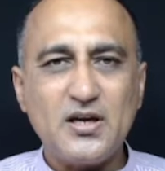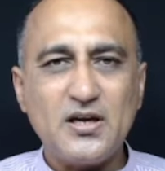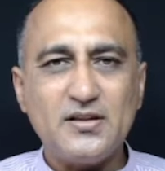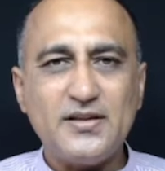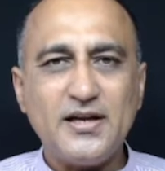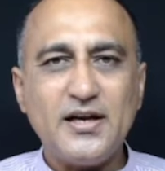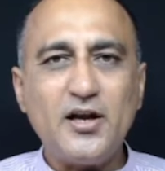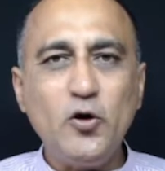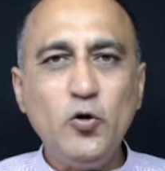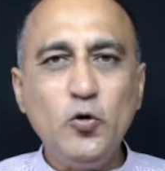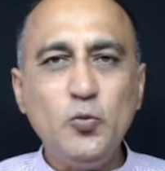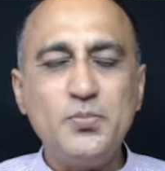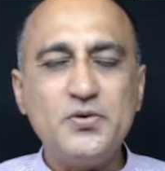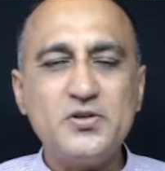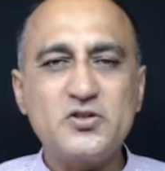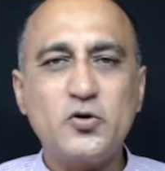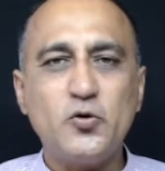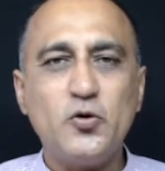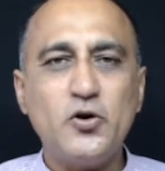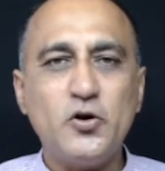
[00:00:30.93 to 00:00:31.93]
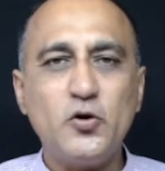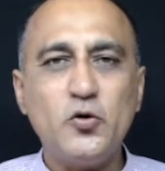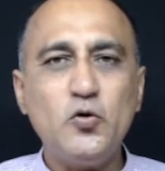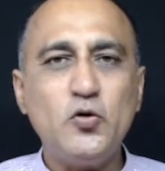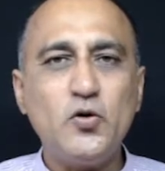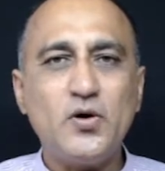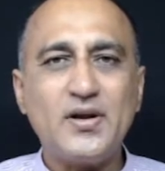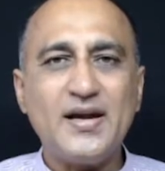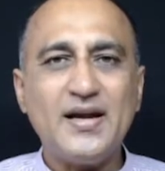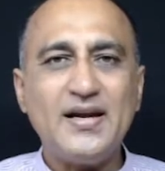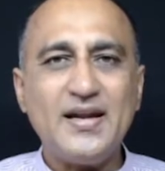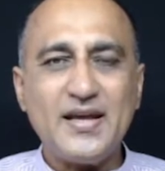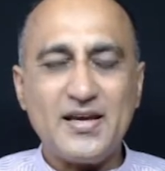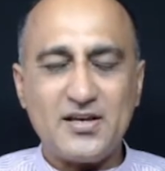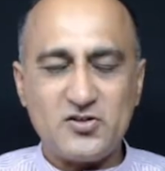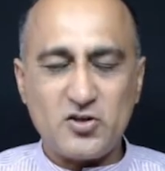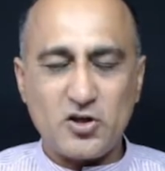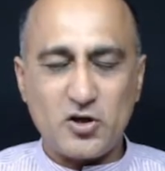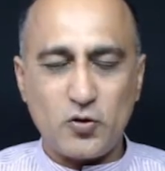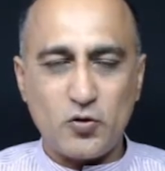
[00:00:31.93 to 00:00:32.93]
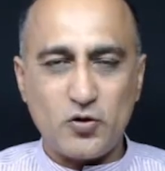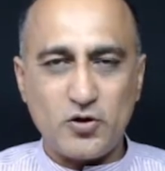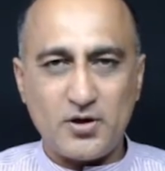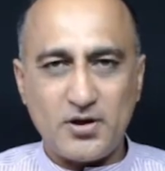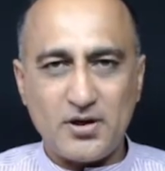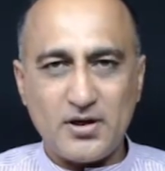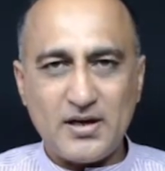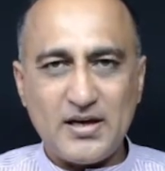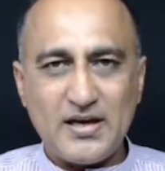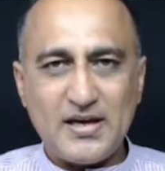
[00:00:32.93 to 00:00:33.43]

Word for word: that loop is going to get executed.